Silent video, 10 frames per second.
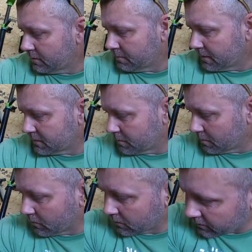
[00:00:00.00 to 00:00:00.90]
Nope, that's my
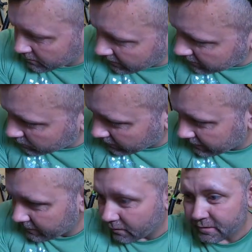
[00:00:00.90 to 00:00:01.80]
marker. I've
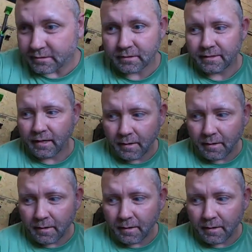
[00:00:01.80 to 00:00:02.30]
really lost the lid.